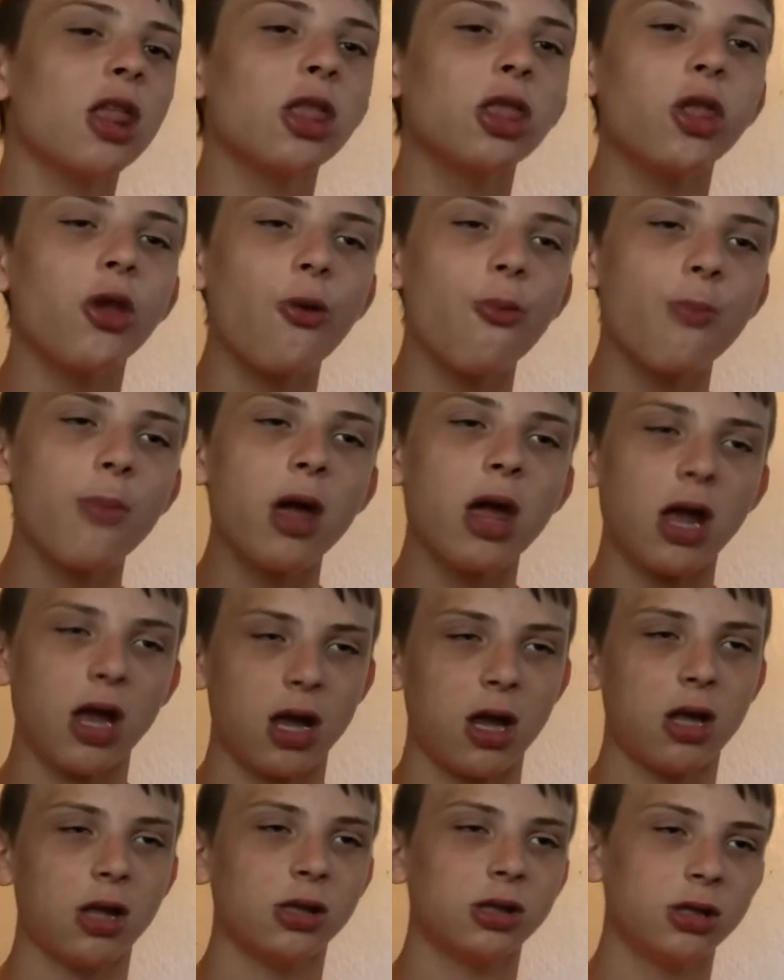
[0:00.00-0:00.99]
to
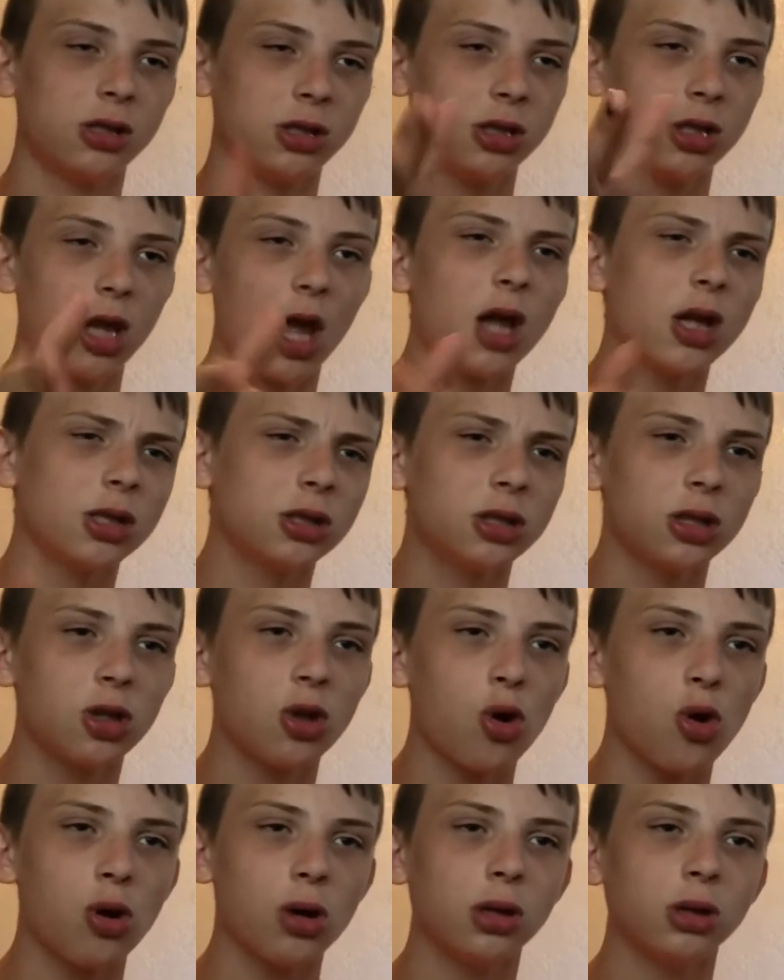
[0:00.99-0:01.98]
me. Stay in
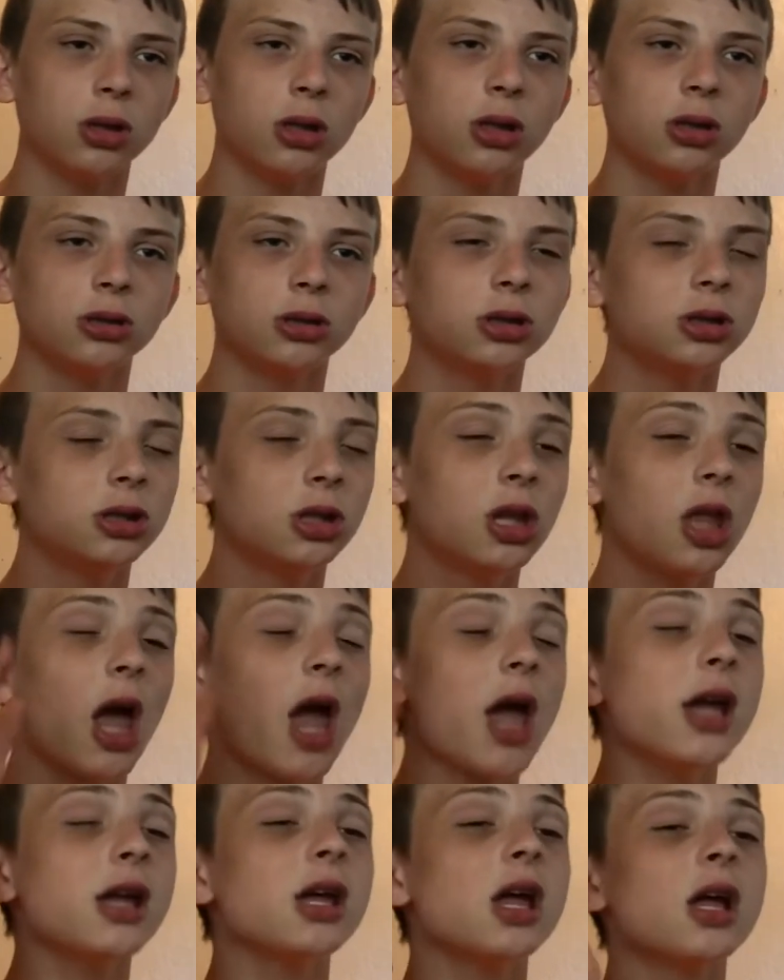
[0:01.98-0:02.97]
school.
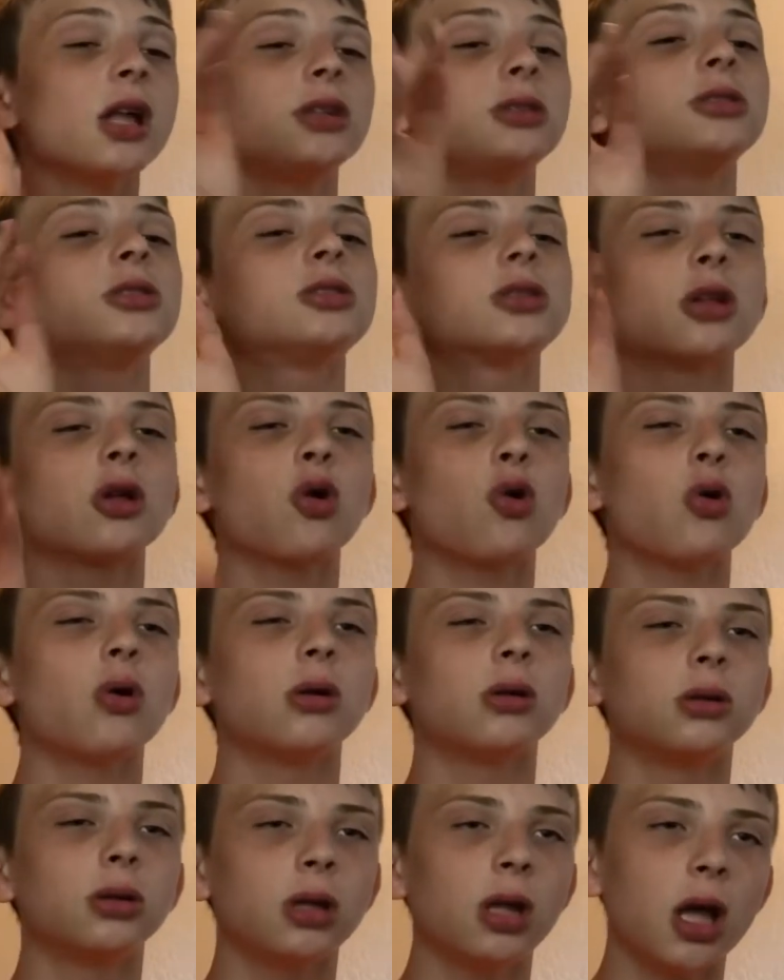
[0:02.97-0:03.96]
Stay in
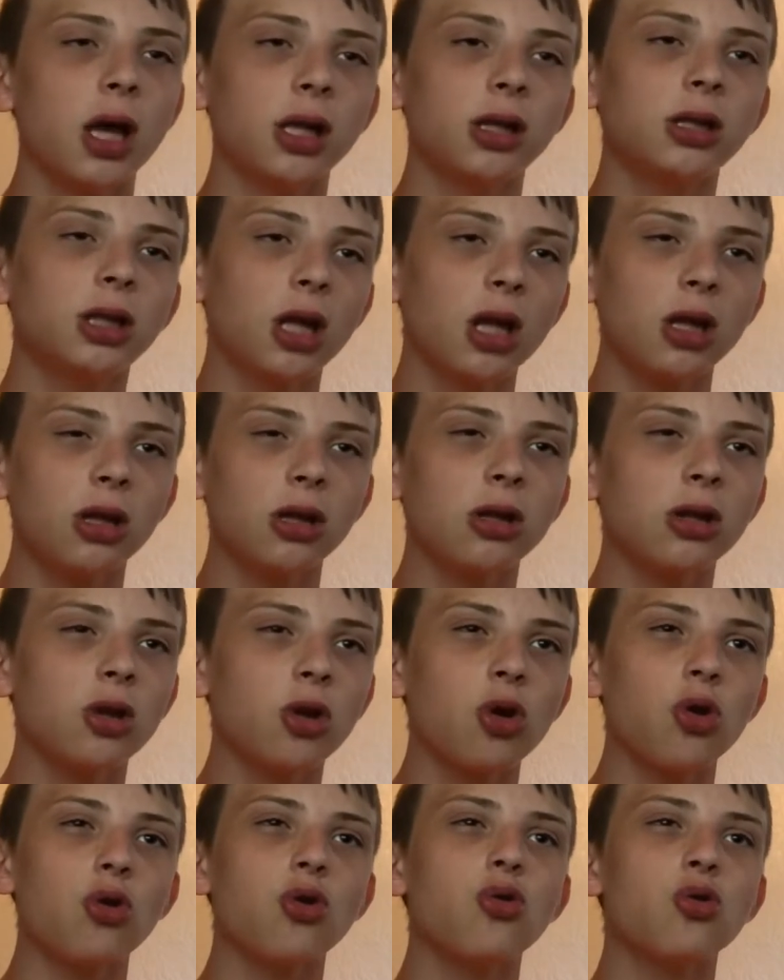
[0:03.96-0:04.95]
school. Listen
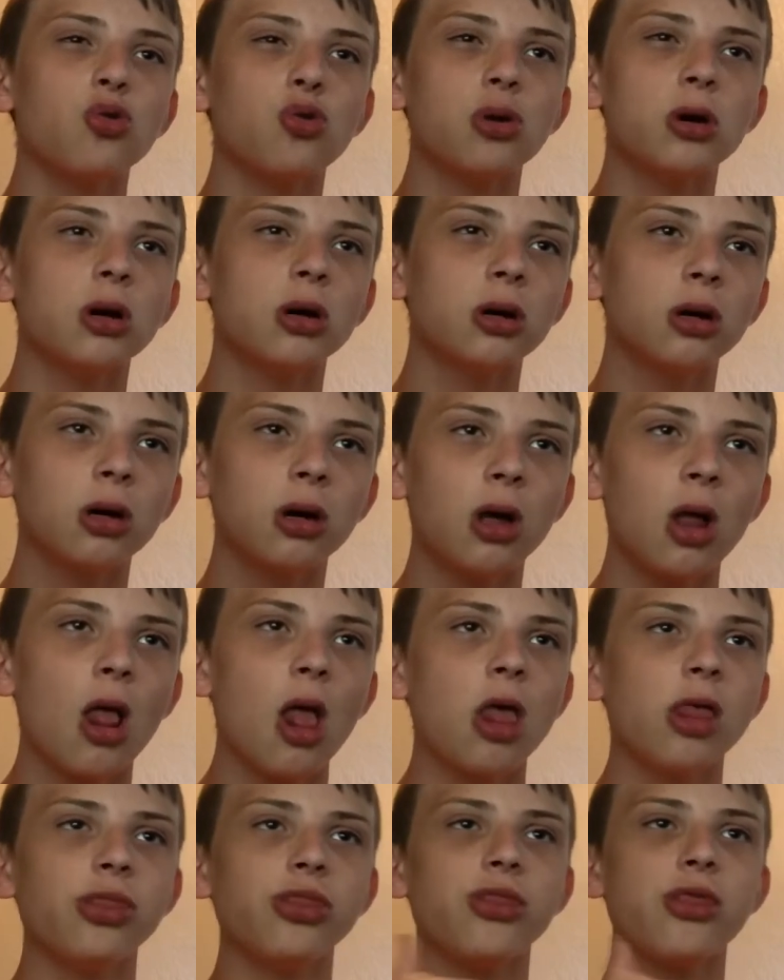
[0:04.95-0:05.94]
to
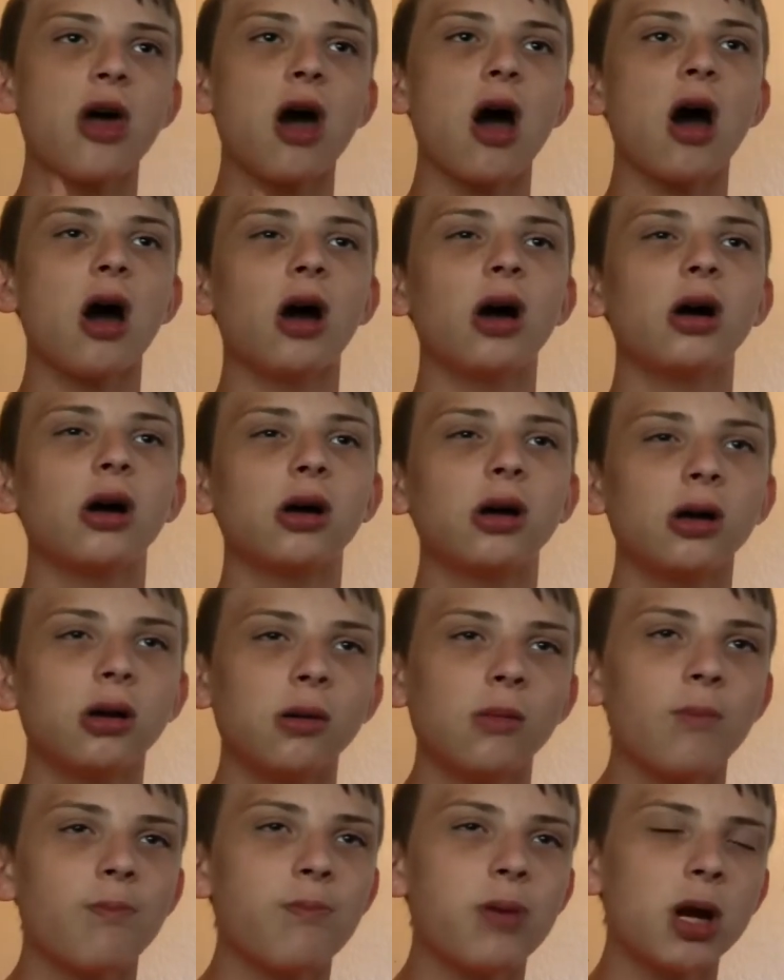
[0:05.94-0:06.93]
the
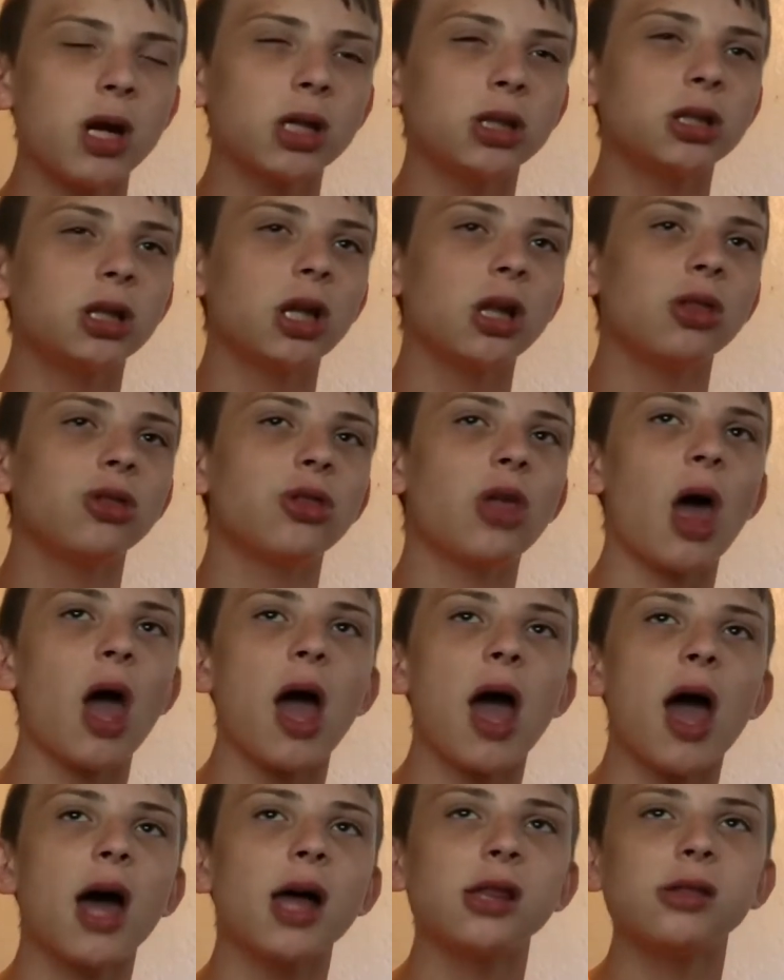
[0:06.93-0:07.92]
person
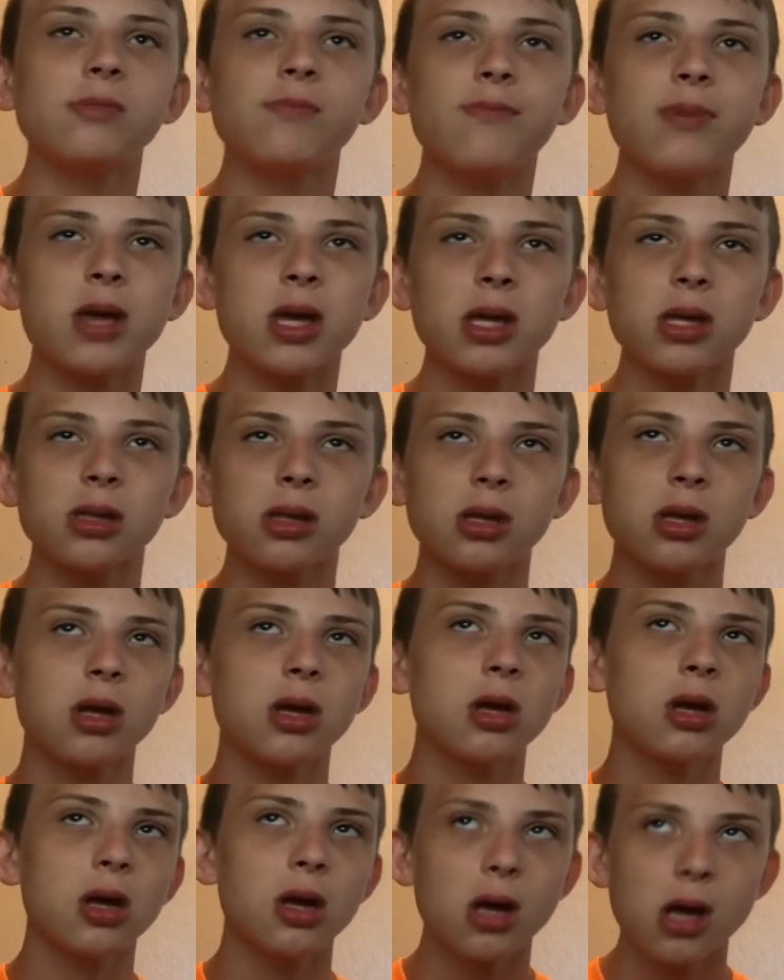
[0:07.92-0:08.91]
that has been
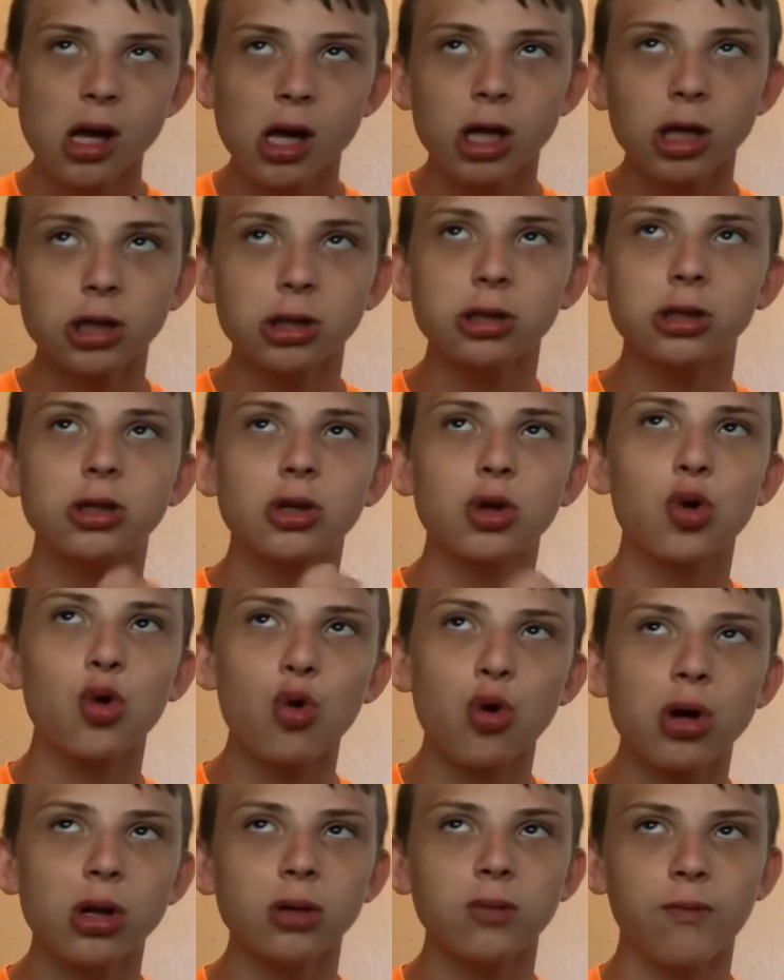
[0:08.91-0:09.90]
in
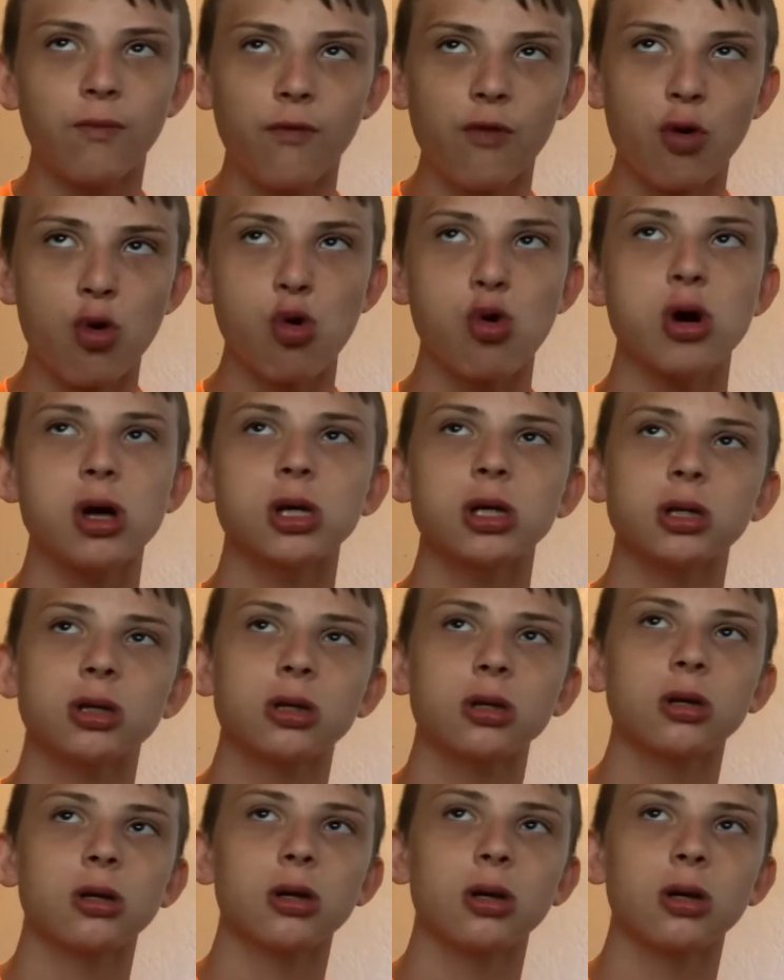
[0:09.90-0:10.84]
school for